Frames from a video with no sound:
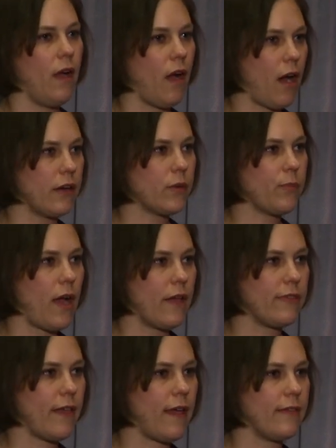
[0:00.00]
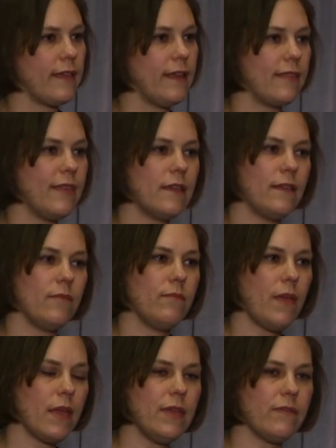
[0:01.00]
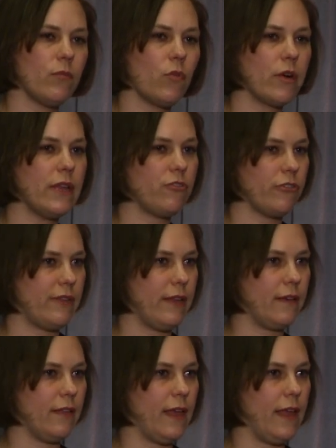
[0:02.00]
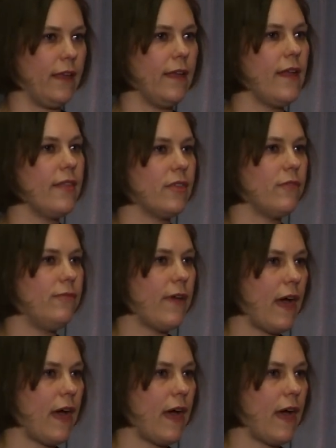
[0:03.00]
hard to process, and I think maybe even more interestingly, the